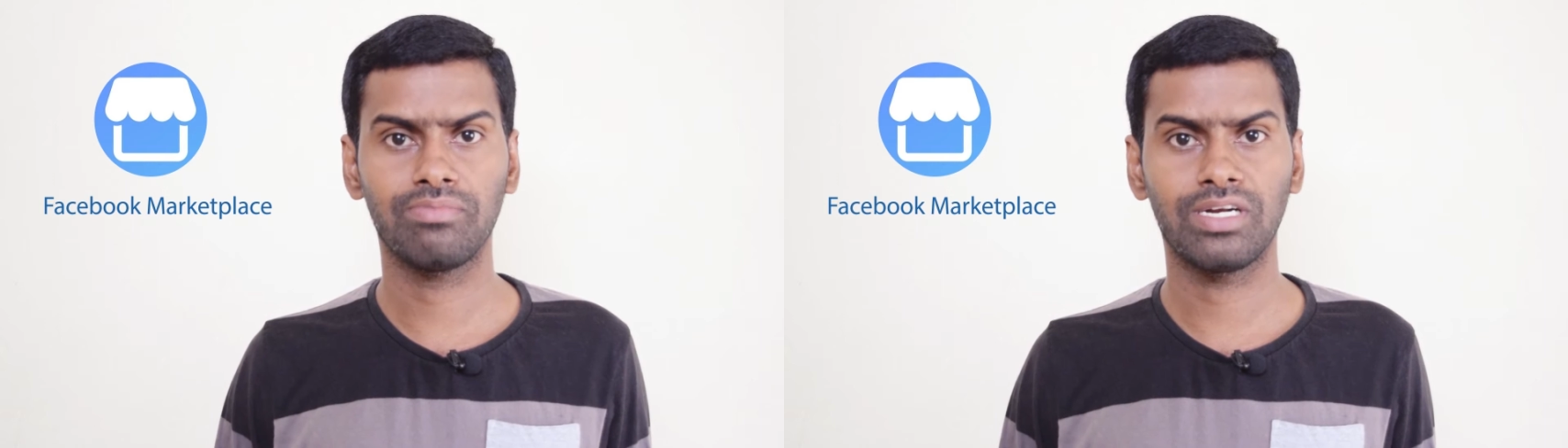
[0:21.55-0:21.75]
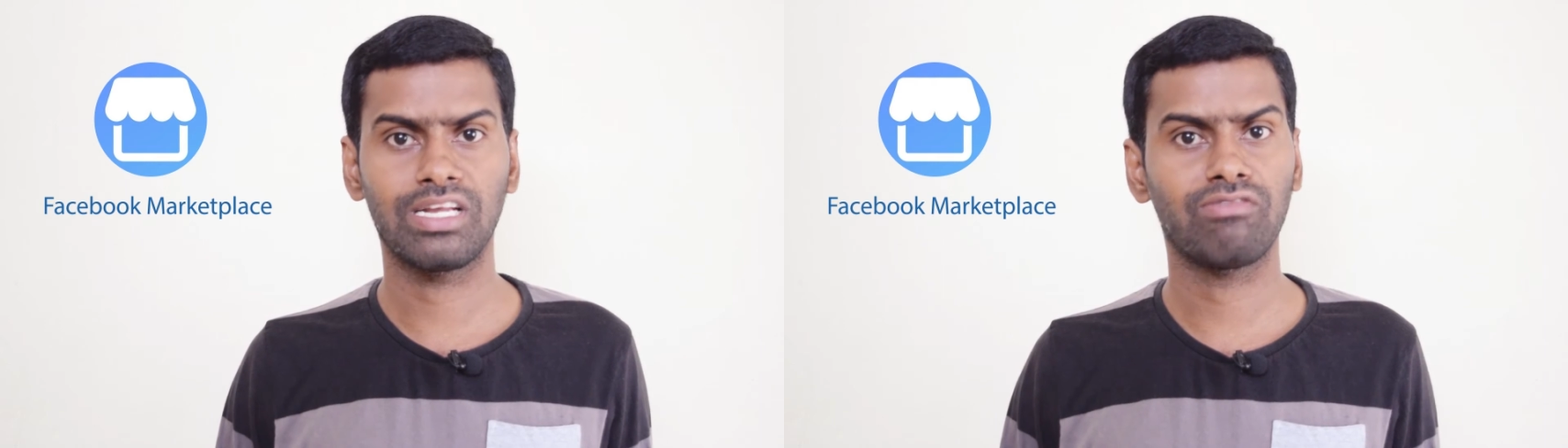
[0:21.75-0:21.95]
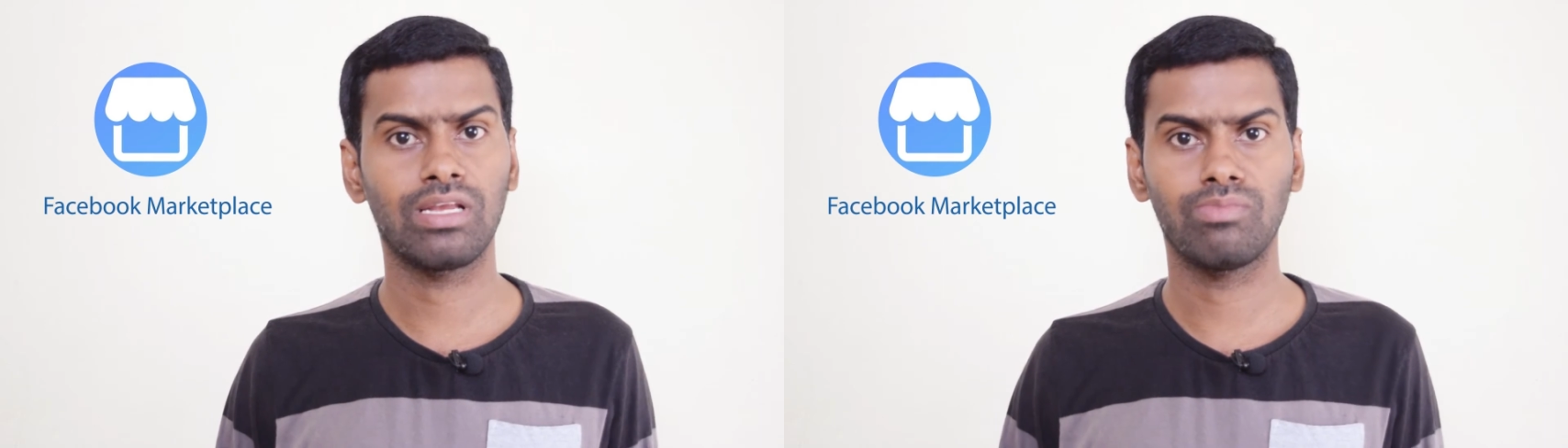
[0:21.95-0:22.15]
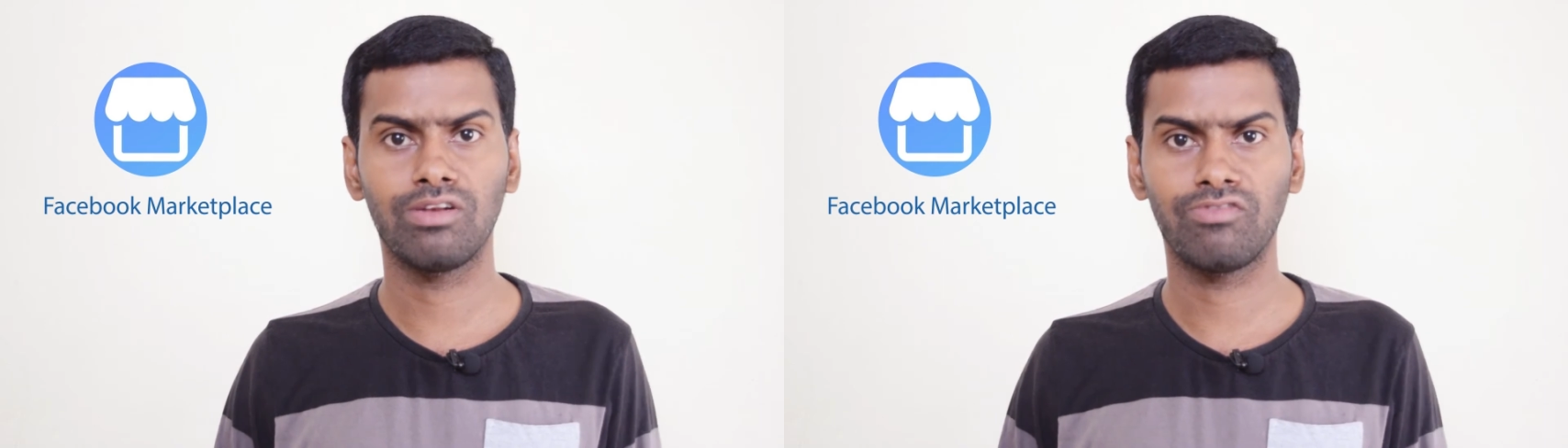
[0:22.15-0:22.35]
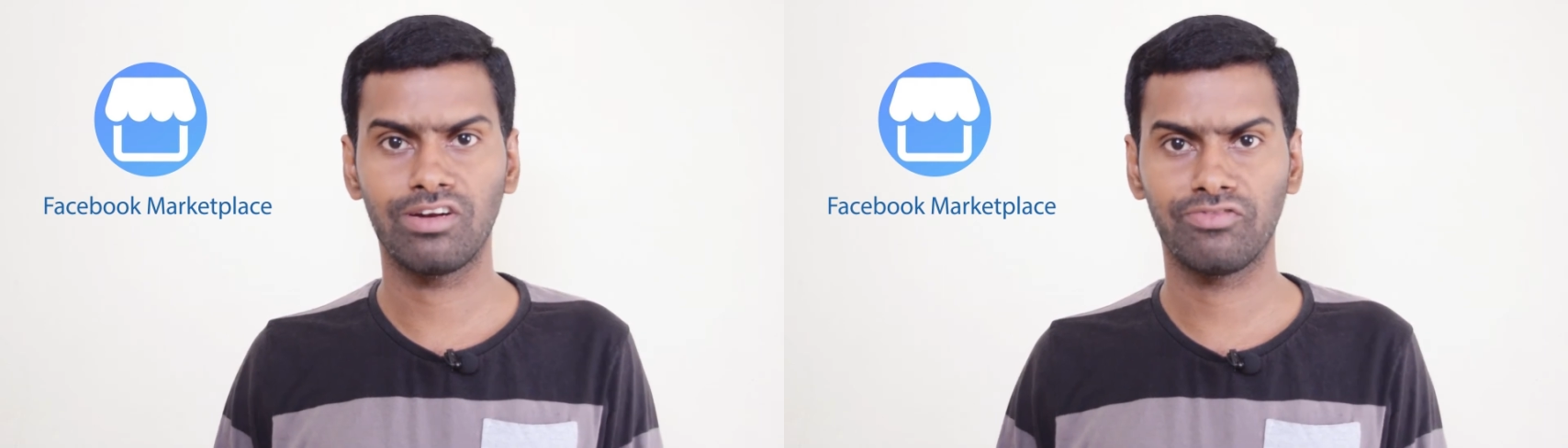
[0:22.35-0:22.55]
but available
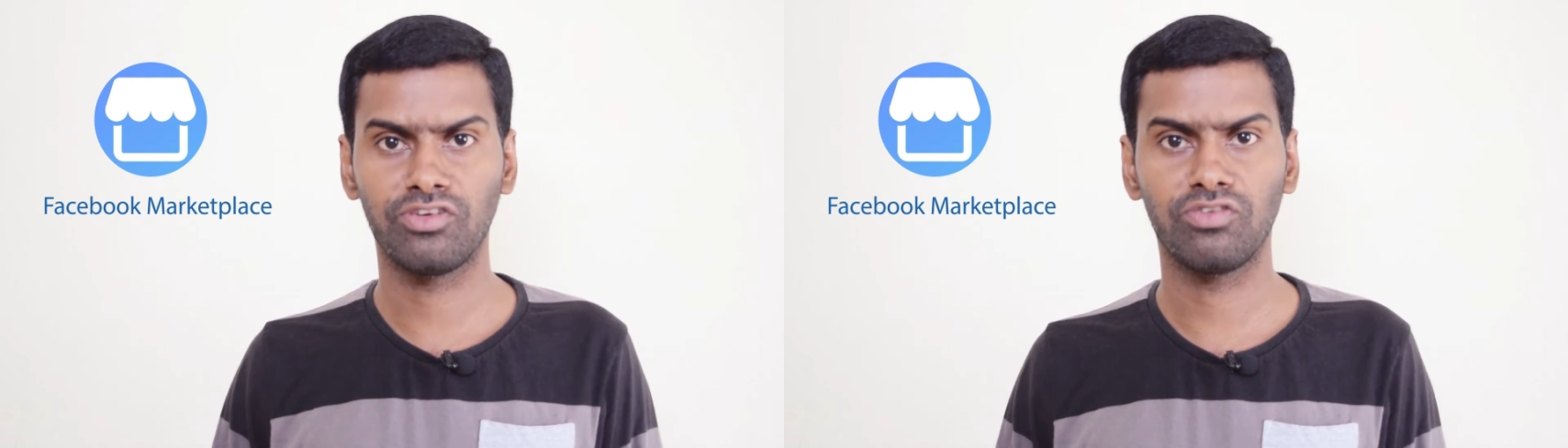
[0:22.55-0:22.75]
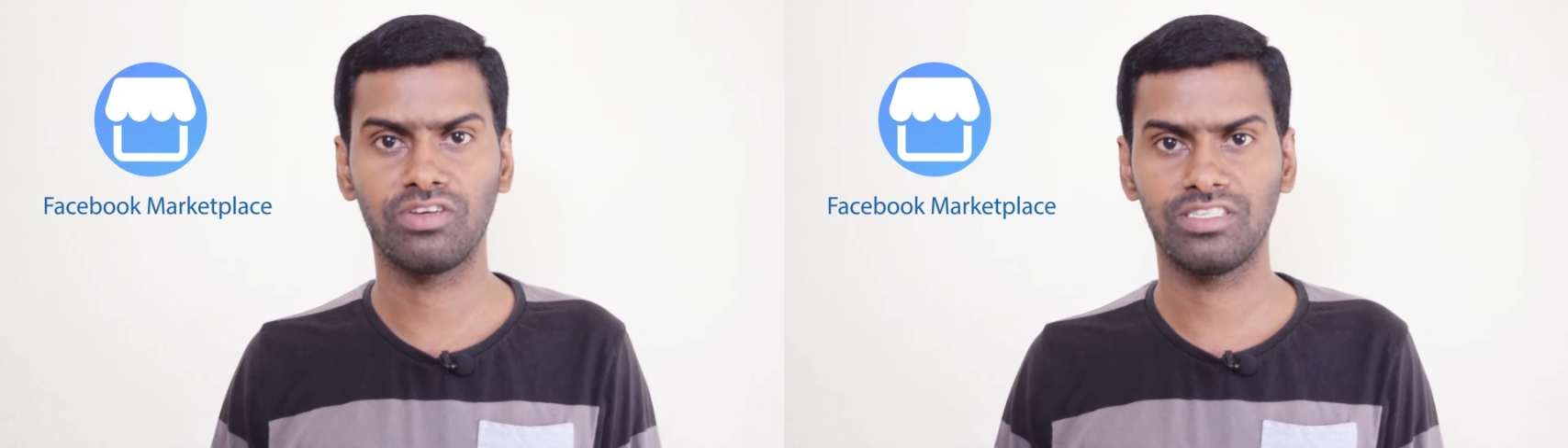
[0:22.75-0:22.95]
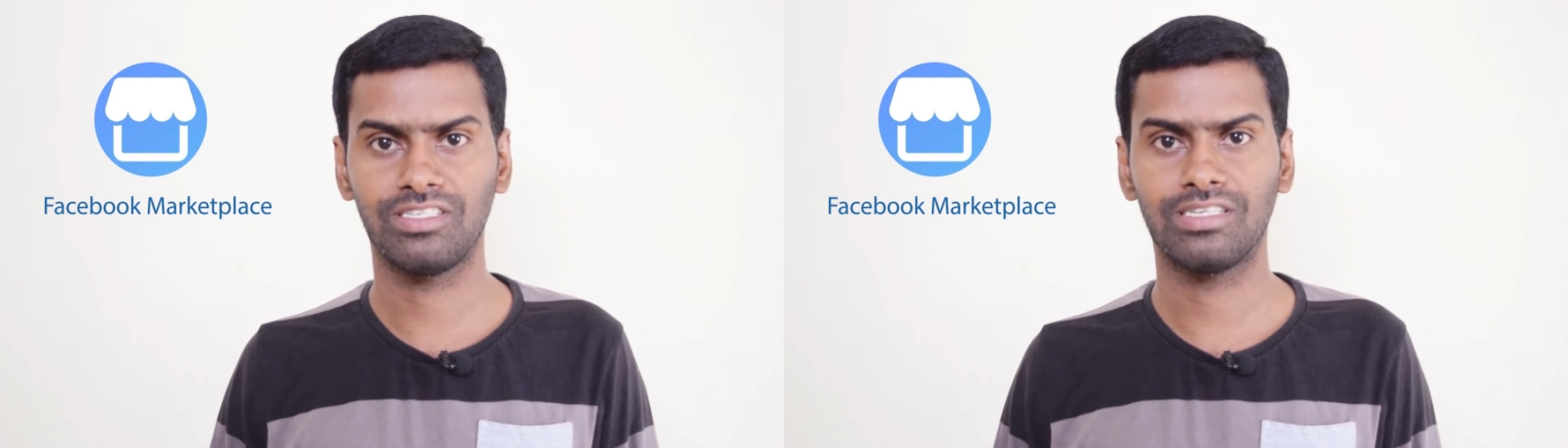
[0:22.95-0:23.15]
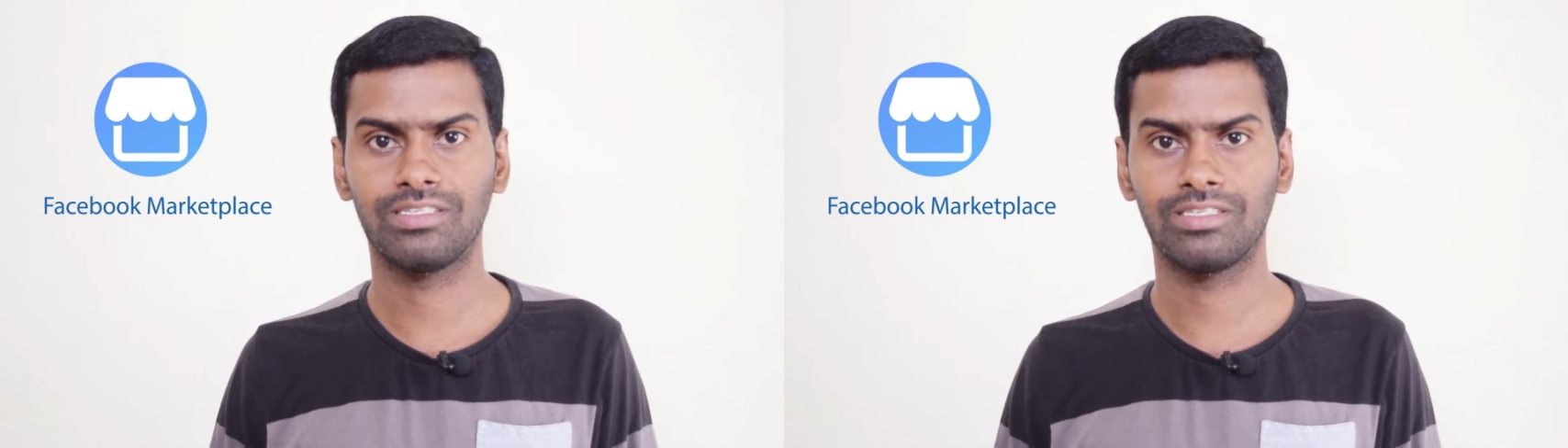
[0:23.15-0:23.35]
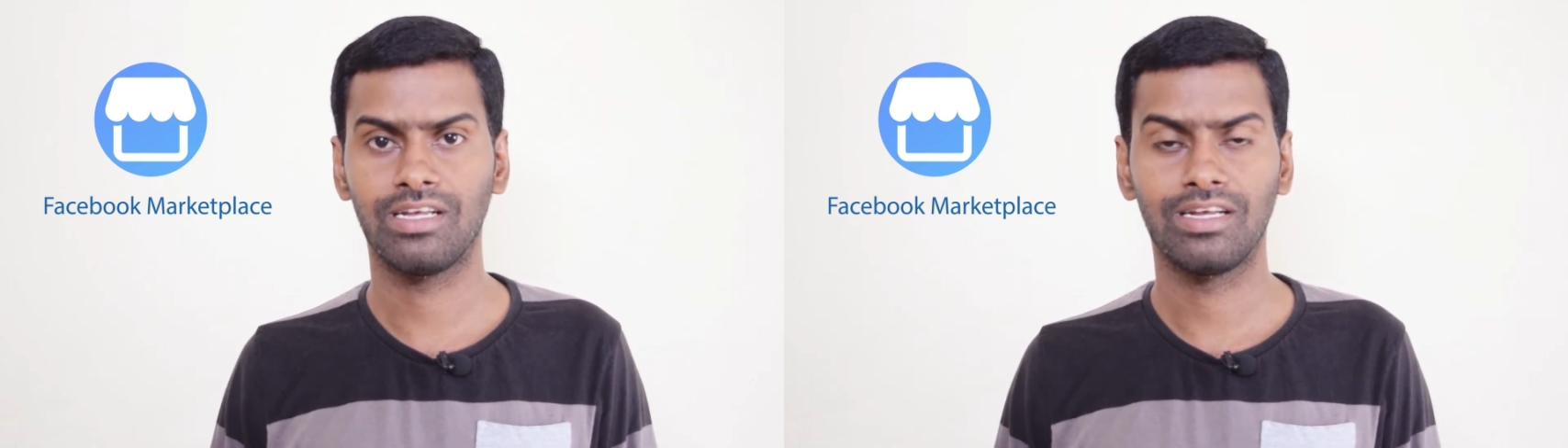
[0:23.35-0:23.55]
for a few regions.